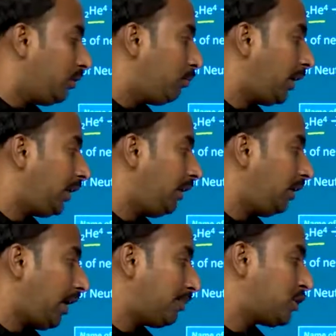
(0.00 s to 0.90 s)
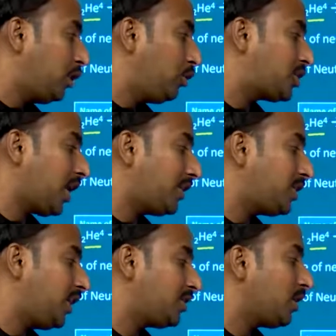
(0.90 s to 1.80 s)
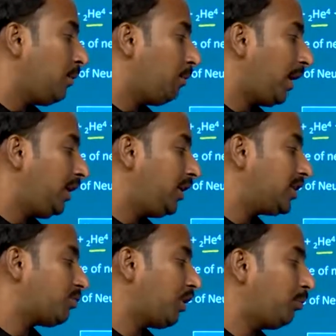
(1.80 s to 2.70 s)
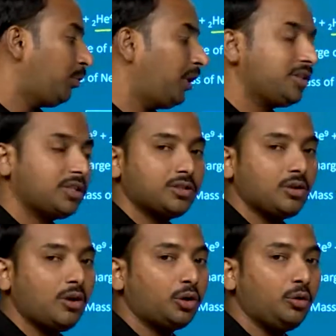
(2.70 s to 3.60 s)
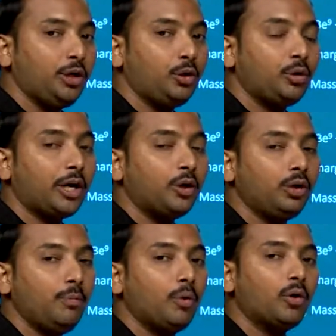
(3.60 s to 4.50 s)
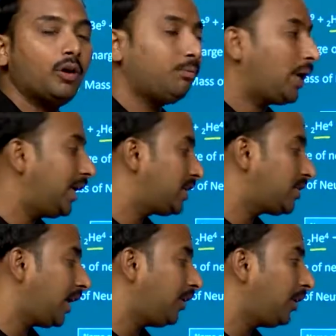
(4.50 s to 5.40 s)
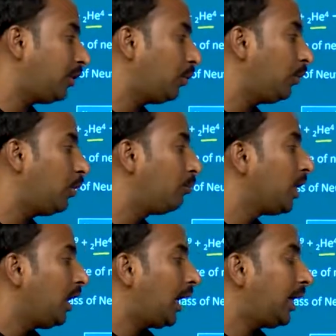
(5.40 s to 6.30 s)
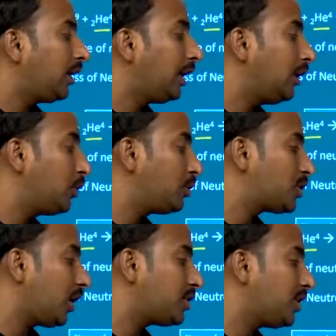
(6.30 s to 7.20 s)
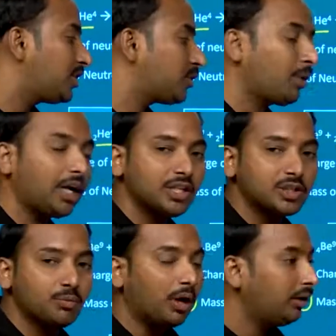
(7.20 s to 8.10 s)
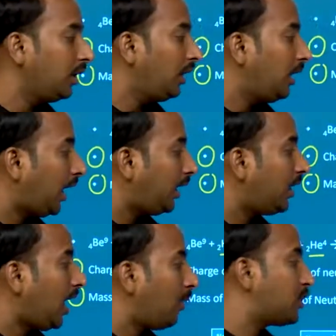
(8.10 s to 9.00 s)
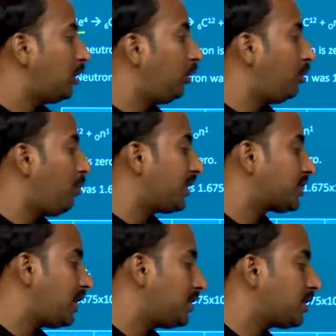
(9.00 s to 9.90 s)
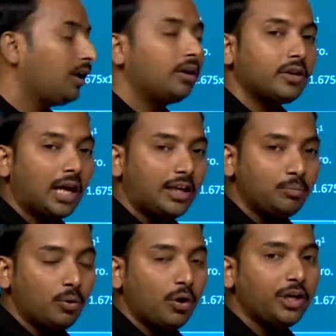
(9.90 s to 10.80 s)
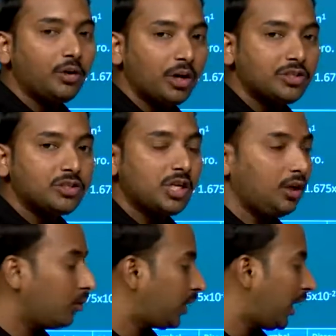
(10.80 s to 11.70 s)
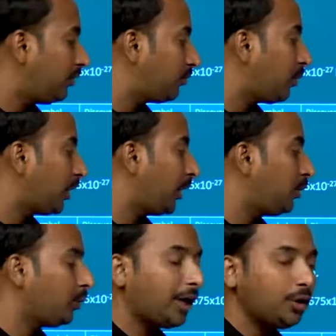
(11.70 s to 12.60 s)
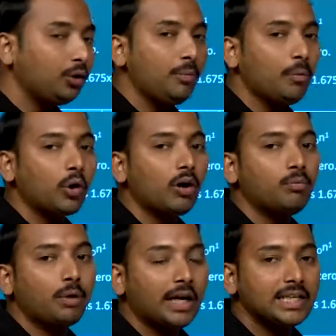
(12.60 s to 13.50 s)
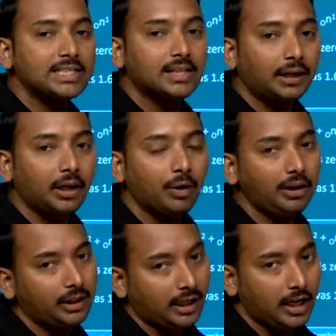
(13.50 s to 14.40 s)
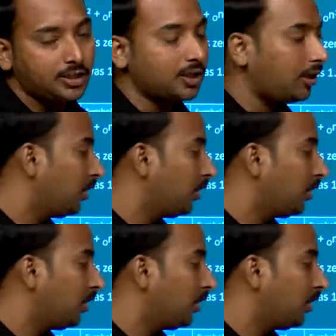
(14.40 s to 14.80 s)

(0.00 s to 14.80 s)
by absolute charge is minus 1.602 into 10 to the power of minus 19 coulomb, and relative charge is minus 1, and absolute mass is 9.1094 into 10 to the power of minus 31 kg.